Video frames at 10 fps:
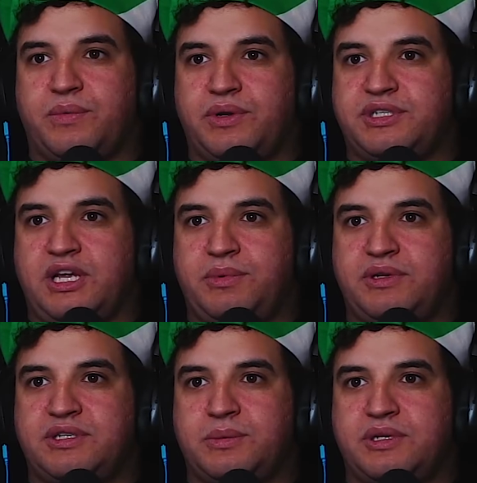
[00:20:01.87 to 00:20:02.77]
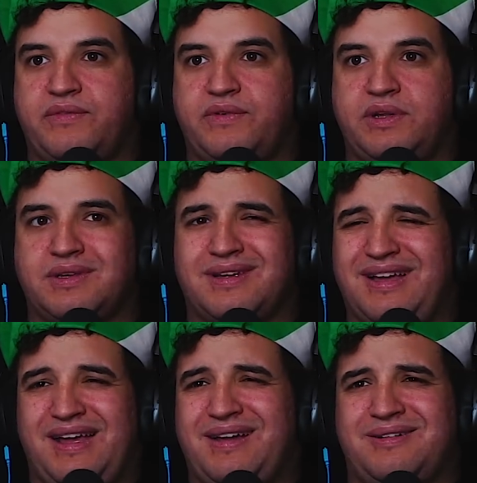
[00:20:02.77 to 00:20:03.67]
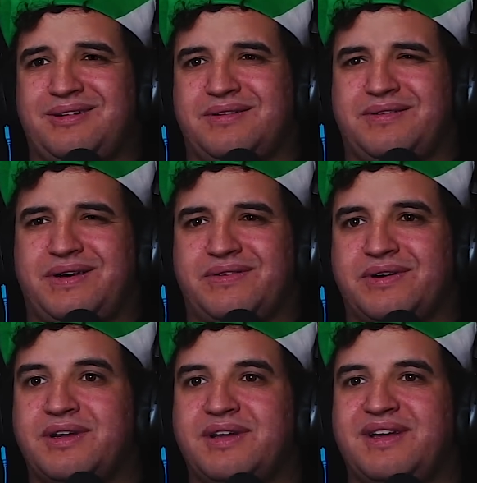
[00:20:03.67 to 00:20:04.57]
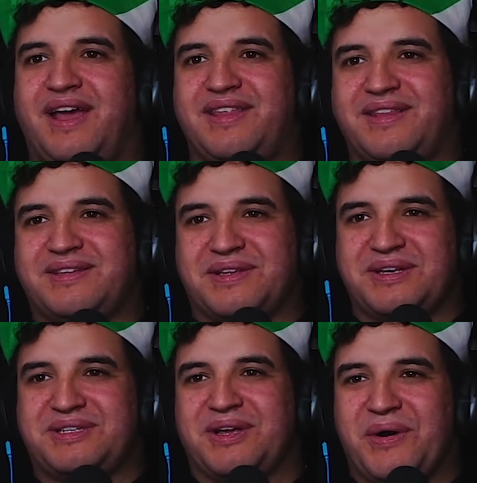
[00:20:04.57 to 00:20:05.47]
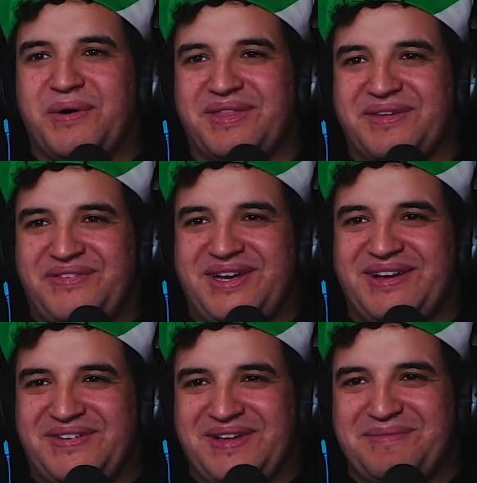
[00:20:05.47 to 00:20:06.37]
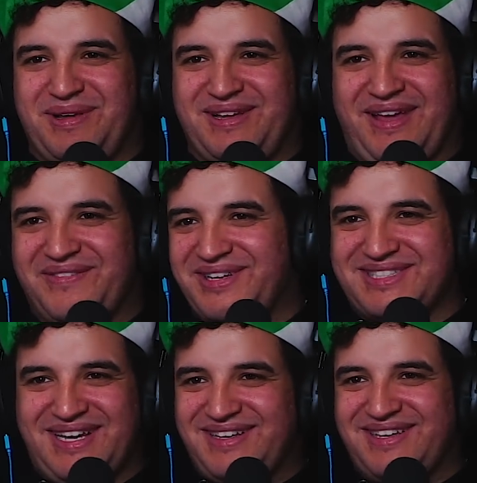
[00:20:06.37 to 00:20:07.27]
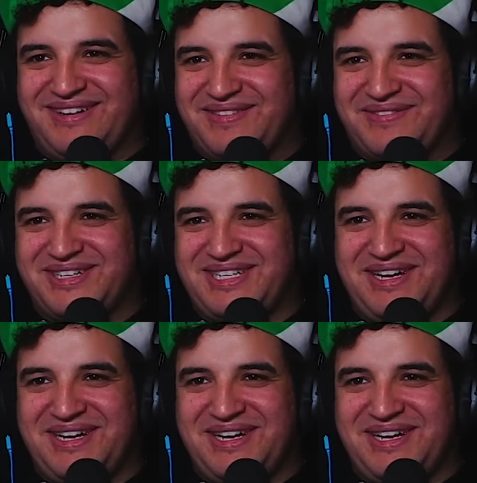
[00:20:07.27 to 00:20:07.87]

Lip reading: the one championship stuff? And he's like, I don't know, whatever. And then so they show the video of him being like, we just signed a deal with one